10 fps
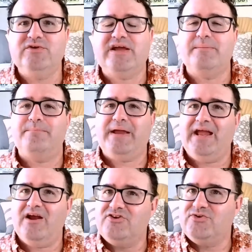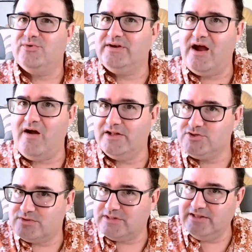you to compare your
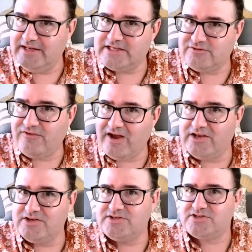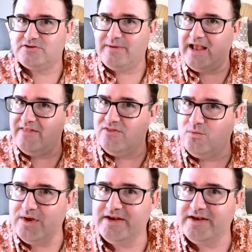knowledge with the Linux file system and the